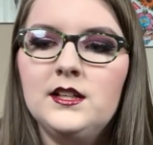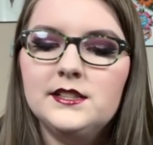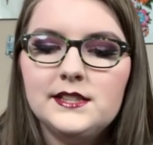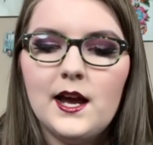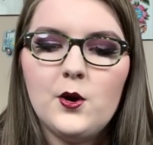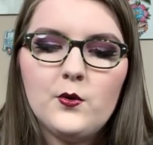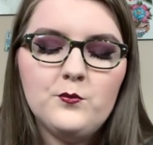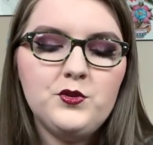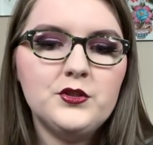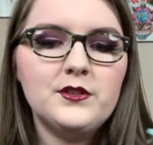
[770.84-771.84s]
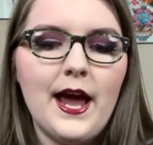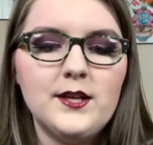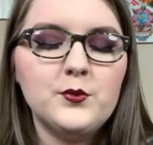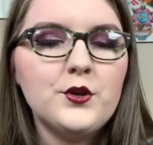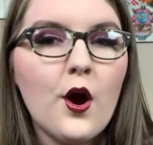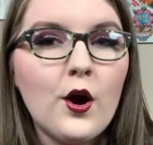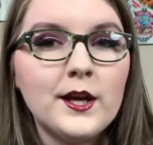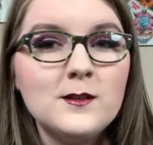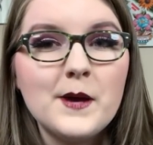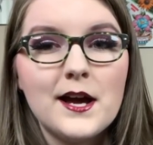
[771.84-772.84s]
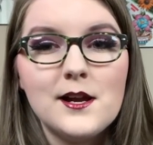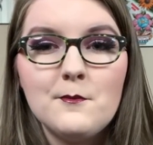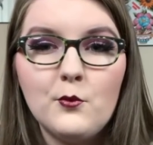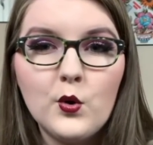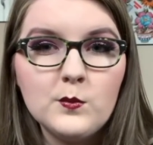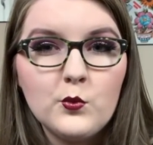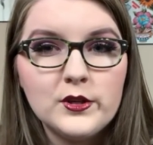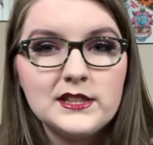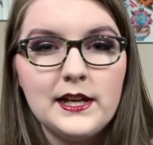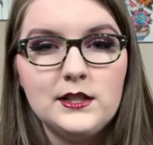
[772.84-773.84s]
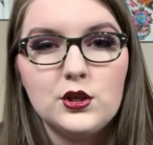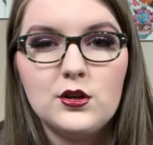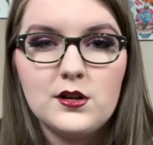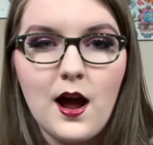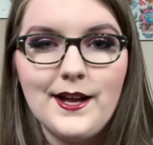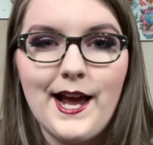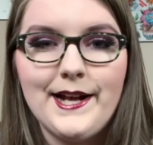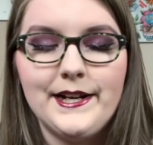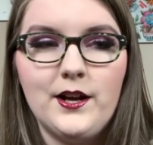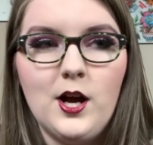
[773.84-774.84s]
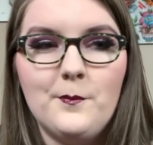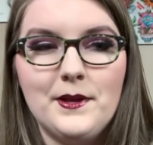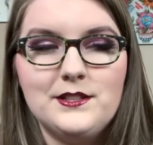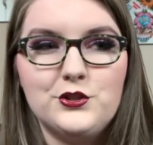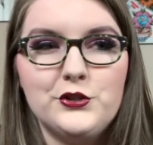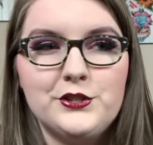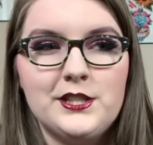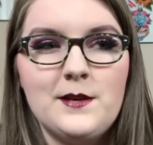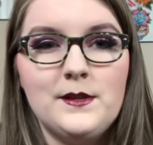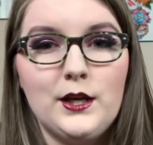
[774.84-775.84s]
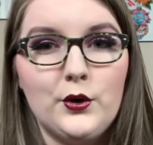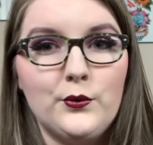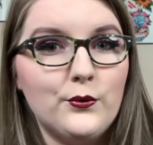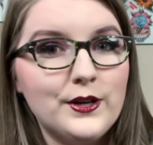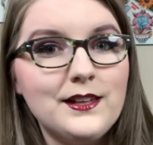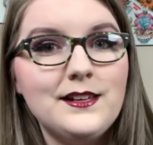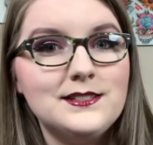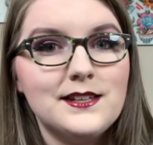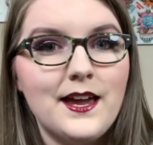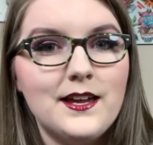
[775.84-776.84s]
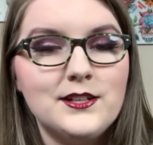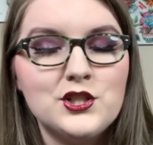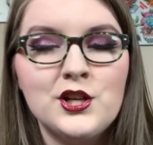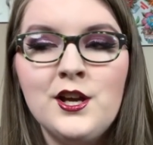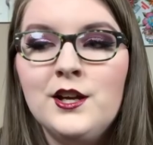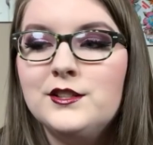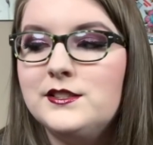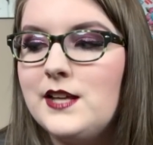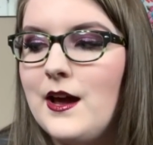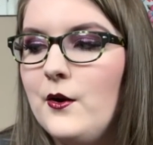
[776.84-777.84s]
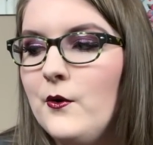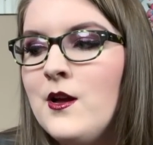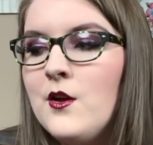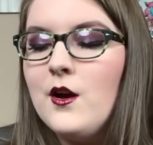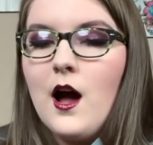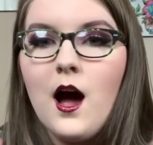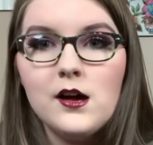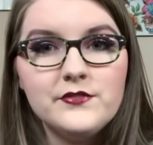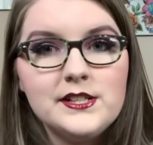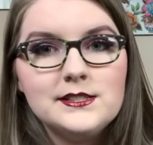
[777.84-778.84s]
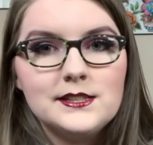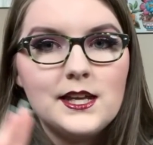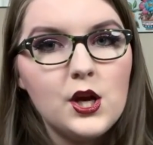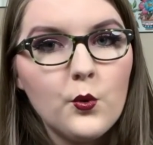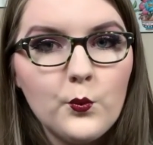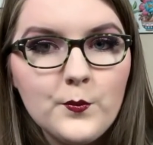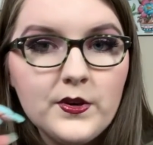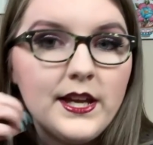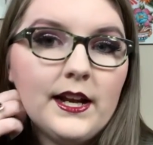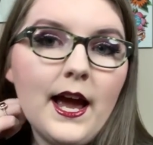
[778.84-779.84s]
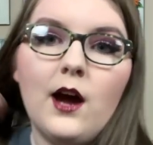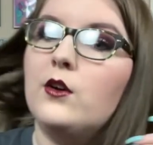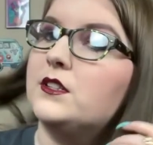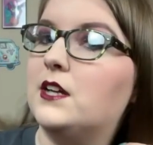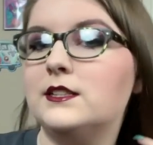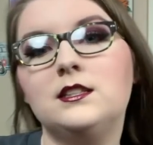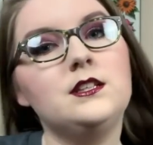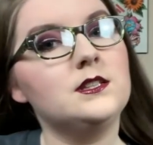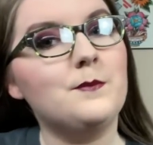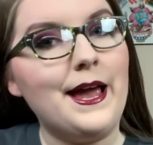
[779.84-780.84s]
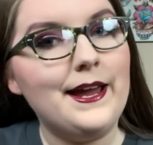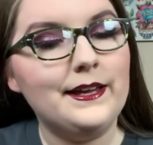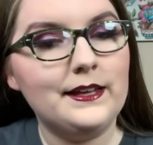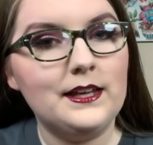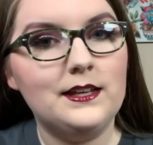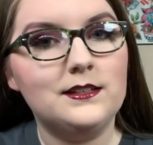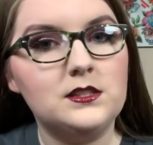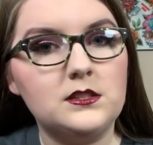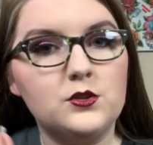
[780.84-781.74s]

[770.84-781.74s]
So just as we're talking about it, more and more things are not adding up. It's just seeming really sketch. So obviously, when we get out, Dustin's bank is